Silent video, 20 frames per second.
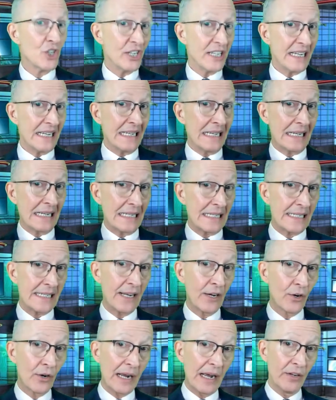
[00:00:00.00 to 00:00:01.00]
didn't
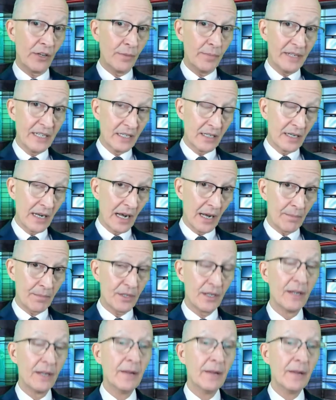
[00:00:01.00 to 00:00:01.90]
consider how you'd be stopped.